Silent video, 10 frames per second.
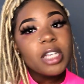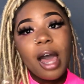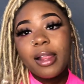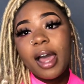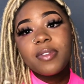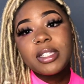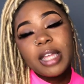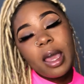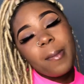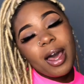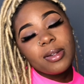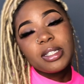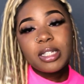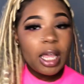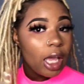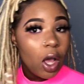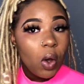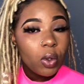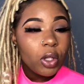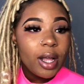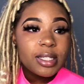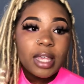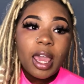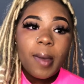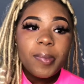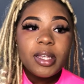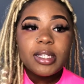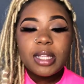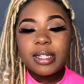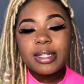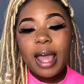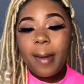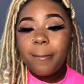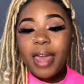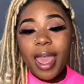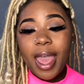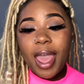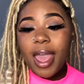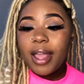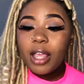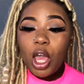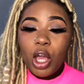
all I have to say about staying on Clark's campus. It's not bad.